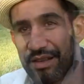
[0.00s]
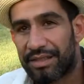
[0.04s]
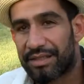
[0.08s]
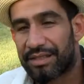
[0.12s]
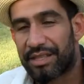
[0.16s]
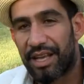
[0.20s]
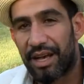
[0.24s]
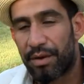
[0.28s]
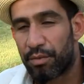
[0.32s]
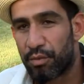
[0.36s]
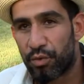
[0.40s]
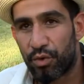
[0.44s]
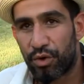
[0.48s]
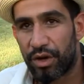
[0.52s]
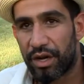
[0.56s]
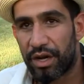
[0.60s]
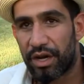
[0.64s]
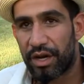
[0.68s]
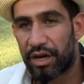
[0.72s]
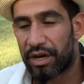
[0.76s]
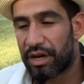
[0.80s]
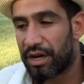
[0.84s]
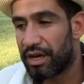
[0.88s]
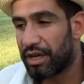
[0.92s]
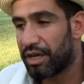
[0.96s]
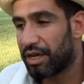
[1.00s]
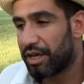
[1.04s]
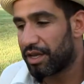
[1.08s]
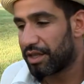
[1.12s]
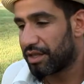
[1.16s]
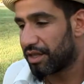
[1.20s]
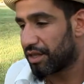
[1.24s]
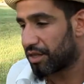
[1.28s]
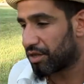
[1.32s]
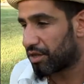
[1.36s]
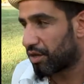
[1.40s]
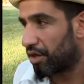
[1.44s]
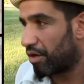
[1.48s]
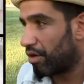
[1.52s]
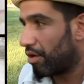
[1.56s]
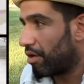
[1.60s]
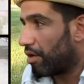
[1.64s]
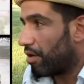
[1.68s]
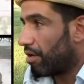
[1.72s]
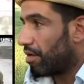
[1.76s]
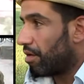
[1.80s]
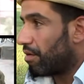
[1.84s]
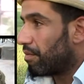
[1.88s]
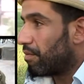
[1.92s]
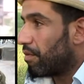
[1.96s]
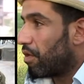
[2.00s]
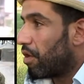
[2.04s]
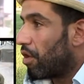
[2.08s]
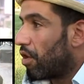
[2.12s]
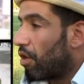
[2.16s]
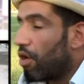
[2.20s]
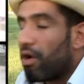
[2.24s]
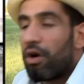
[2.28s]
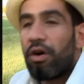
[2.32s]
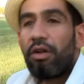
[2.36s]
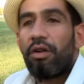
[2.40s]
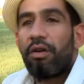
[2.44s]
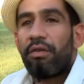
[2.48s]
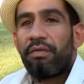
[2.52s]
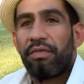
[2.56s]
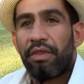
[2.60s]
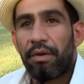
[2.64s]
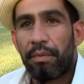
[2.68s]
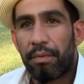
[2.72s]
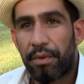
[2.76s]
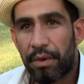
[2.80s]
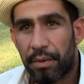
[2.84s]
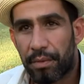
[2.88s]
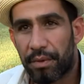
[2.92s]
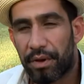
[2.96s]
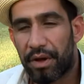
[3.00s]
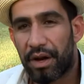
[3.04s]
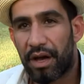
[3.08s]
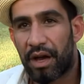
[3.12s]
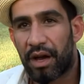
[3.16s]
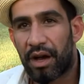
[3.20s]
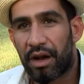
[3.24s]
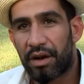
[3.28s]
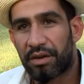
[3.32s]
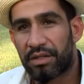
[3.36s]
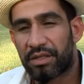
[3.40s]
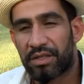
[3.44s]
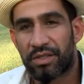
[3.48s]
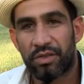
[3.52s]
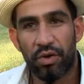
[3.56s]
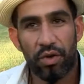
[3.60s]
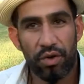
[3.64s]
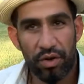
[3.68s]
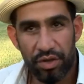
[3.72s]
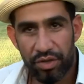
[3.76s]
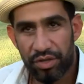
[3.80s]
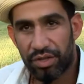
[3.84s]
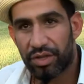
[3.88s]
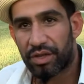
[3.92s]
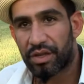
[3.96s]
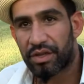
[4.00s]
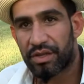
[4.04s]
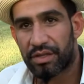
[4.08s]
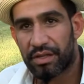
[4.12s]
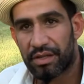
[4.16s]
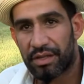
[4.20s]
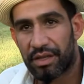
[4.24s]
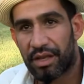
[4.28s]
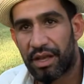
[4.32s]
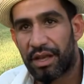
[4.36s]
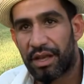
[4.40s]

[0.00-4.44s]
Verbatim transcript: somewhere that all of the people are soldiers